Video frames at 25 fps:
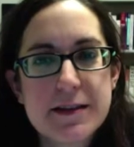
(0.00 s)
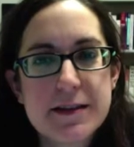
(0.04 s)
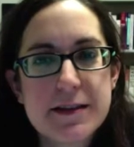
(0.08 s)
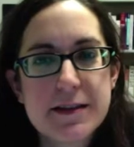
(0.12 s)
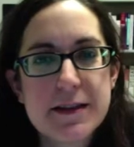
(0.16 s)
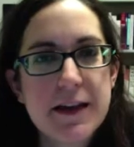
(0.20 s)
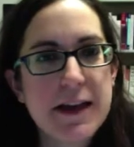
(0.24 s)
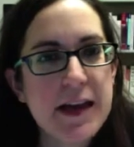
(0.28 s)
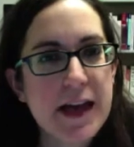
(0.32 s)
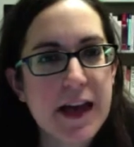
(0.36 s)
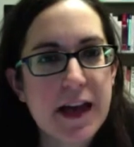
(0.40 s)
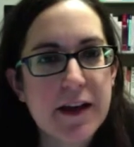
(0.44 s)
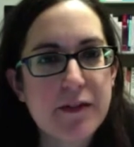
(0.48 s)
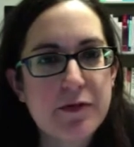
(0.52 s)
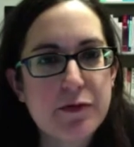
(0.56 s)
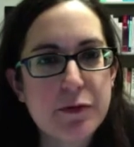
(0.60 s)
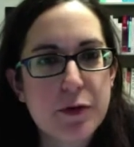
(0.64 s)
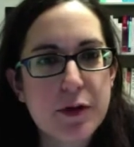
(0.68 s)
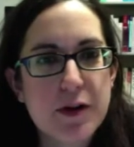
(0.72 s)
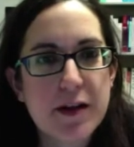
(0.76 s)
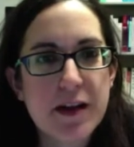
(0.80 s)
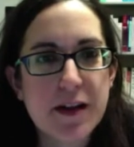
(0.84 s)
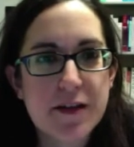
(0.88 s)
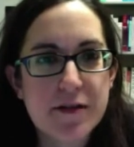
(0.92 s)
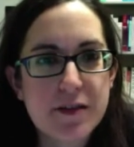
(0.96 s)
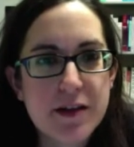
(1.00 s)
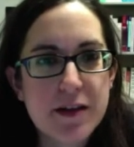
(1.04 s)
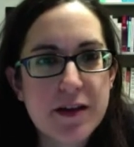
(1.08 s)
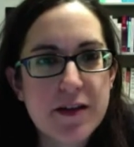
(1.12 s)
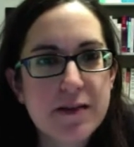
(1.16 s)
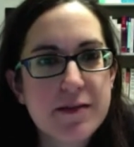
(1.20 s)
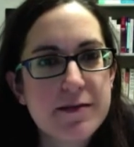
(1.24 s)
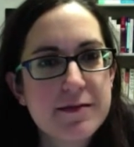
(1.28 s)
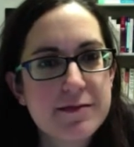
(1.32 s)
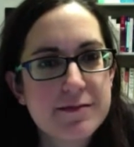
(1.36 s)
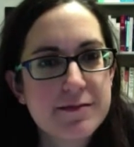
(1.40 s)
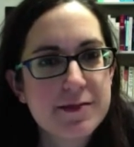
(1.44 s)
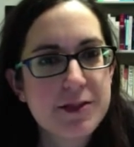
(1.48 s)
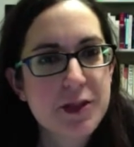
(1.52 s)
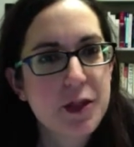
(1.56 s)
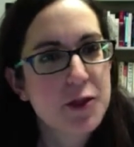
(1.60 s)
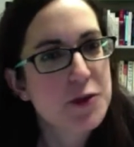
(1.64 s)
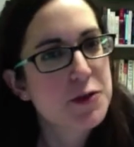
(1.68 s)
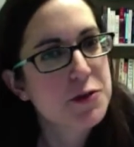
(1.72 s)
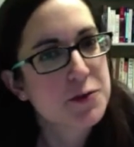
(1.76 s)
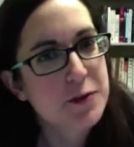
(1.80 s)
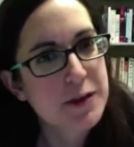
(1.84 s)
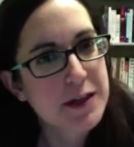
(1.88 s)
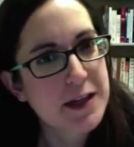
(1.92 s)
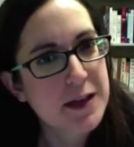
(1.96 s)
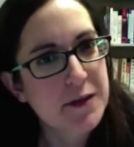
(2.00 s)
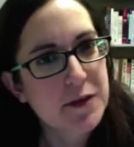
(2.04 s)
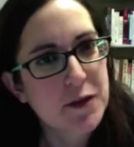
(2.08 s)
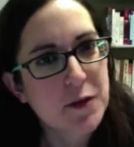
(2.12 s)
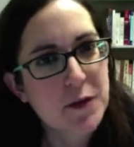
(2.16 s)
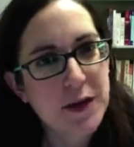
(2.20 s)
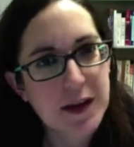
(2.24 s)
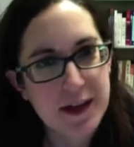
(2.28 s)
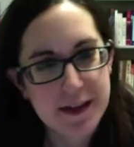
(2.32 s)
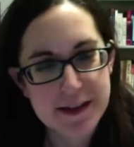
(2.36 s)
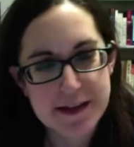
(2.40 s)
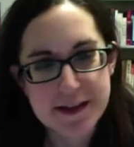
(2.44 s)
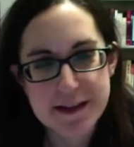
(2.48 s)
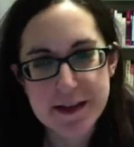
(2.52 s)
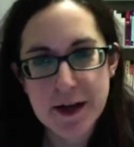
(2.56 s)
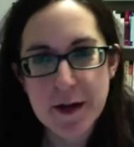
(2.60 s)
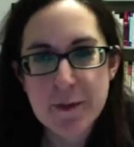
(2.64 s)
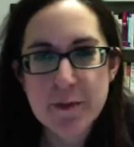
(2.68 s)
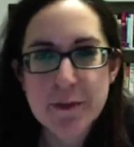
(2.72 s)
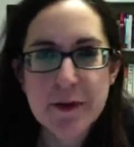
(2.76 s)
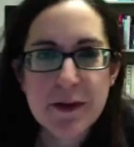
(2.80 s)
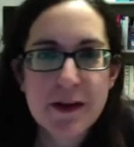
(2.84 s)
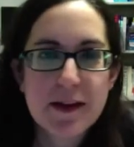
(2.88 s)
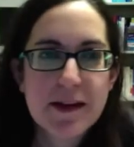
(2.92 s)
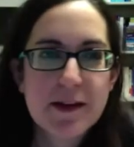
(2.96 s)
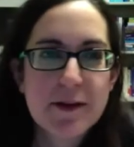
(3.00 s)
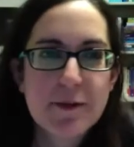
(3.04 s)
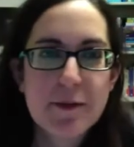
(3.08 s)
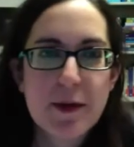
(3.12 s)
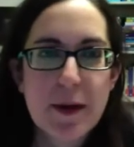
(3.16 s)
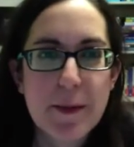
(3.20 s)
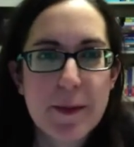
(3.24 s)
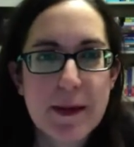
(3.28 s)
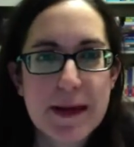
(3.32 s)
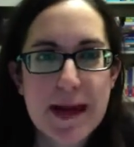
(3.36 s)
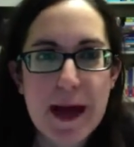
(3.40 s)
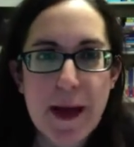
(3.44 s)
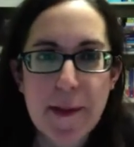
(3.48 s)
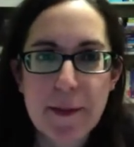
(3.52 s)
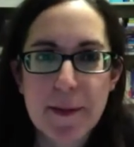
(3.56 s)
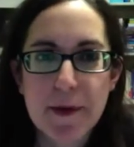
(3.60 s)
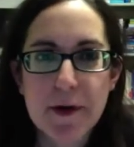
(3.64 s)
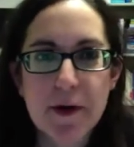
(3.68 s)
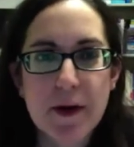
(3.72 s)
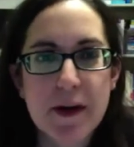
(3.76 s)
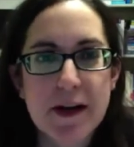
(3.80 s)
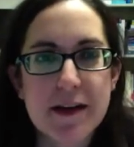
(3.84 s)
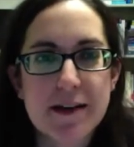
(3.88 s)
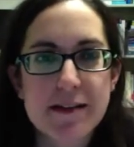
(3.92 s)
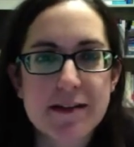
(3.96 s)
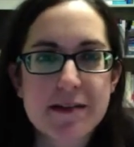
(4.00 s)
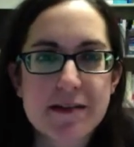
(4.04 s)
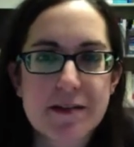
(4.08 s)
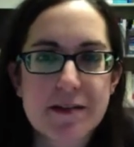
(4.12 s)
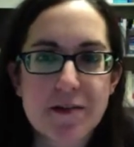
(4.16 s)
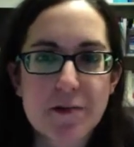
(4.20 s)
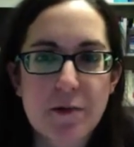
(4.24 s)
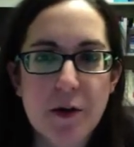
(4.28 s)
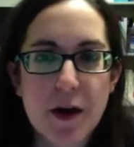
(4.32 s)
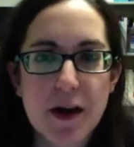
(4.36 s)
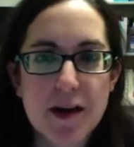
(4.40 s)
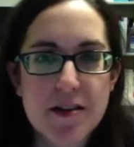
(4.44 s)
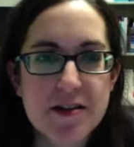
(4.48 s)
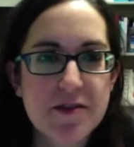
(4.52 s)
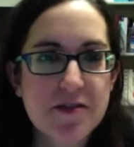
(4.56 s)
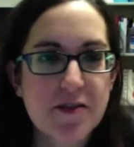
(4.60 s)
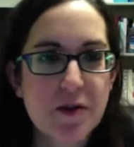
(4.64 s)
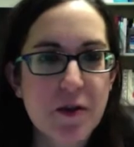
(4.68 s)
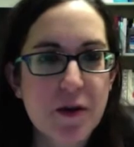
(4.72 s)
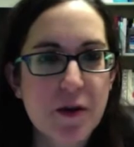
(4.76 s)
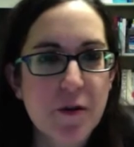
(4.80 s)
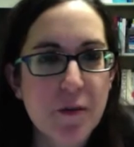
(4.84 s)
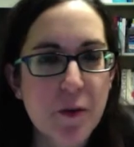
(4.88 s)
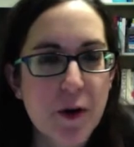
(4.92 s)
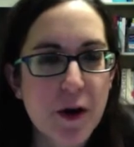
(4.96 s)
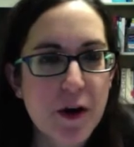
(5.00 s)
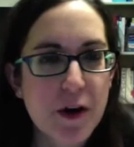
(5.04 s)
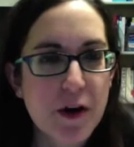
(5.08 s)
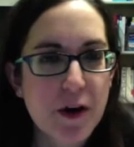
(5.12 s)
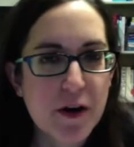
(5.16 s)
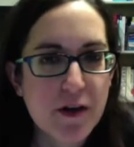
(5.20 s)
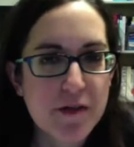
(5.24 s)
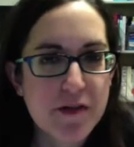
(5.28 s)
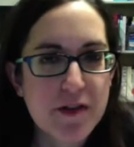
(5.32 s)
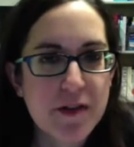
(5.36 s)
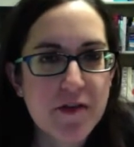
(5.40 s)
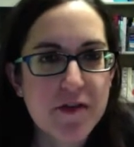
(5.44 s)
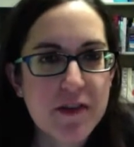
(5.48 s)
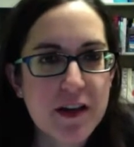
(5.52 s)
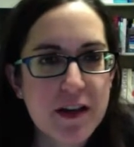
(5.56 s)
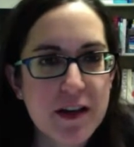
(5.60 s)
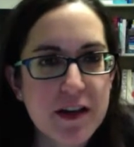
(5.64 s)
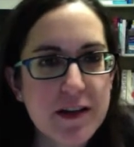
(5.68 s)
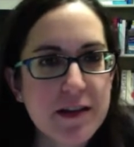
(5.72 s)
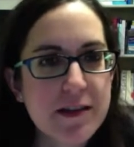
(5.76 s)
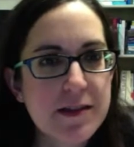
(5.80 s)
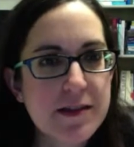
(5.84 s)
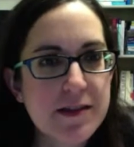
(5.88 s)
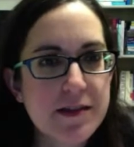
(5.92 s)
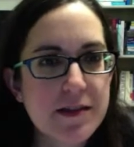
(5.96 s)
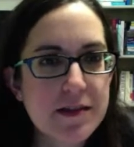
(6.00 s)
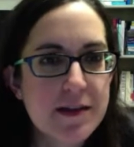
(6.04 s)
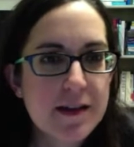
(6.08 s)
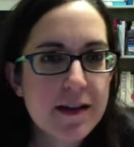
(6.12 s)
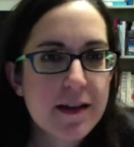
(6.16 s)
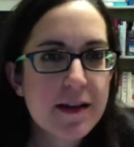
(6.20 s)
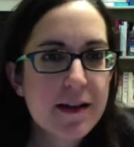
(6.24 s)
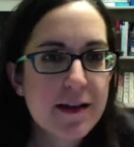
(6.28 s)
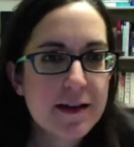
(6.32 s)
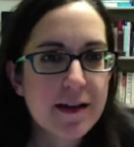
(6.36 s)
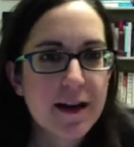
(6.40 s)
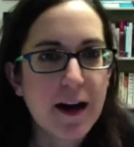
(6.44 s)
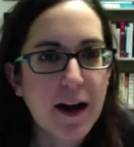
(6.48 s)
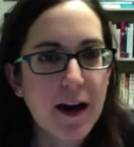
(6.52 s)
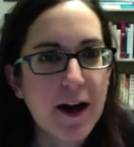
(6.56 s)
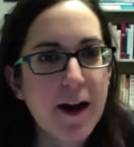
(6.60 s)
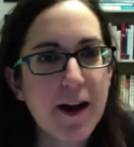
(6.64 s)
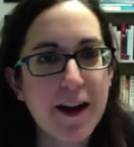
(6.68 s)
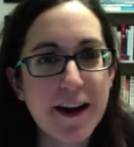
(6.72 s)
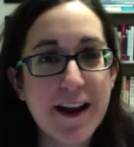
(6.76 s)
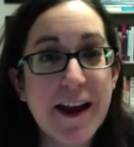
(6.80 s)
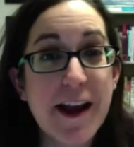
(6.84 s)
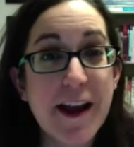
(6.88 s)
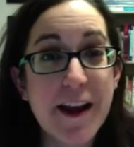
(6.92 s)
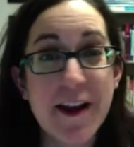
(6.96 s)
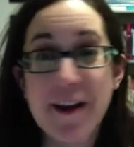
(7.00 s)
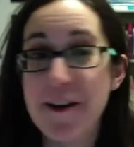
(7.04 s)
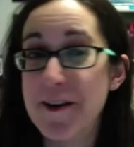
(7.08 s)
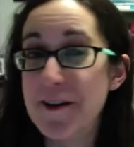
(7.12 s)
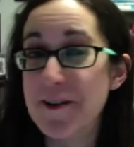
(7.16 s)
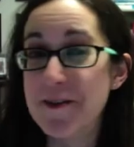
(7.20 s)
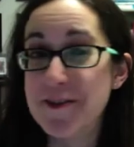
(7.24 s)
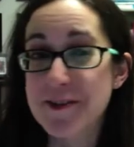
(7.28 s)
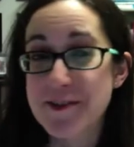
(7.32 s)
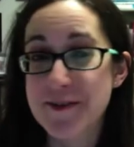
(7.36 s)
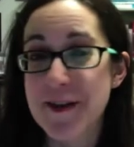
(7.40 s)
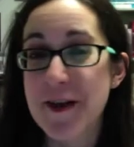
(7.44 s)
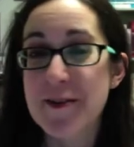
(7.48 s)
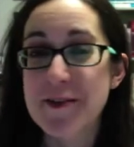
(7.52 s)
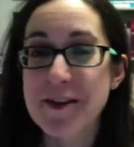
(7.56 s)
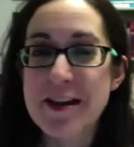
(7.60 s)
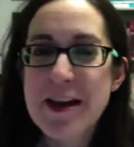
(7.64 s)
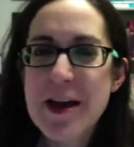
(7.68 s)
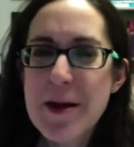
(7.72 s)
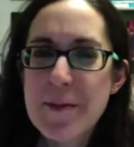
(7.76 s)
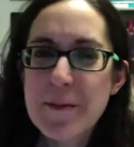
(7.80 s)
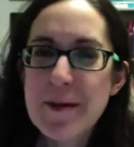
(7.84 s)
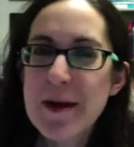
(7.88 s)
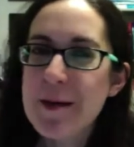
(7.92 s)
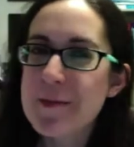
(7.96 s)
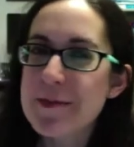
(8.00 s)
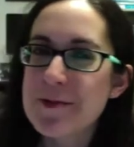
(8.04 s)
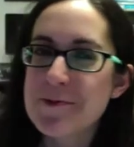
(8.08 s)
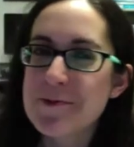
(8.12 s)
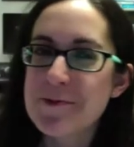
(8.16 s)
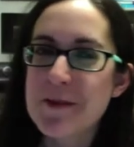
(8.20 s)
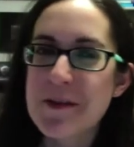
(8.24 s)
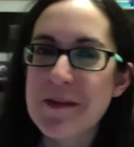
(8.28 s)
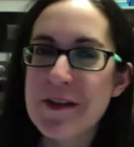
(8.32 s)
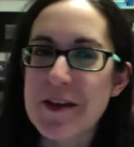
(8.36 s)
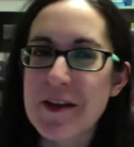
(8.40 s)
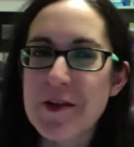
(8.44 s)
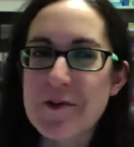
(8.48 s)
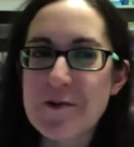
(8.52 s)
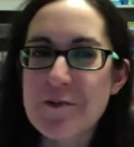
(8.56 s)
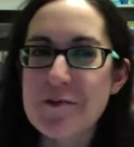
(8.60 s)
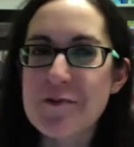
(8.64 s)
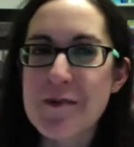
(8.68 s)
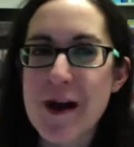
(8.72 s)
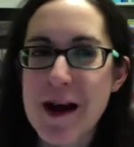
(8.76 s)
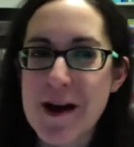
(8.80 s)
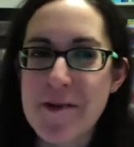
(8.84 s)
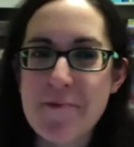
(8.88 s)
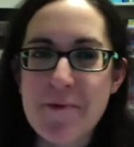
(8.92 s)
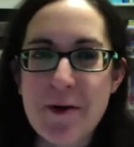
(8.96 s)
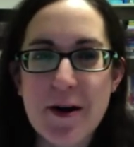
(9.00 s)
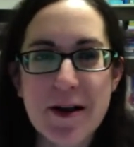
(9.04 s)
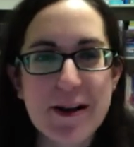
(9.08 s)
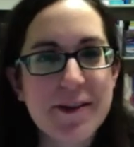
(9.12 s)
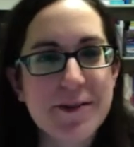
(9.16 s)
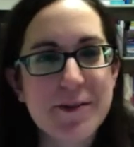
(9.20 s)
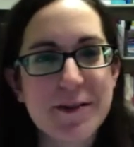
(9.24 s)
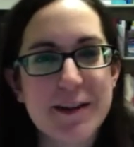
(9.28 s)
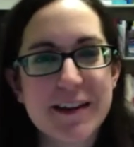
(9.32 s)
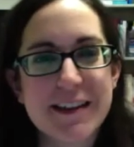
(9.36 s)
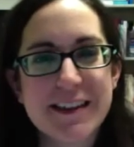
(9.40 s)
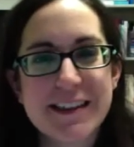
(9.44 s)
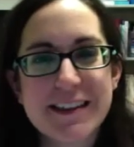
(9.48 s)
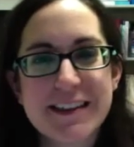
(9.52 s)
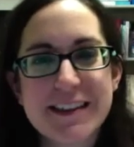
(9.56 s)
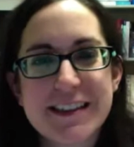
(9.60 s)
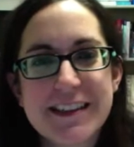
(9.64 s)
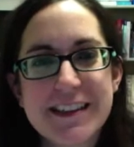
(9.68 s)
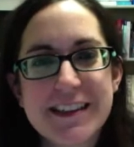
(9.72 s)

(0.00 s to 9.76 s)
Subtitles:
F-word heavy. So I just want to give you a heads up. Probably not the greatest to watch if you're at work or if you have kids. It's probably one that you might want to,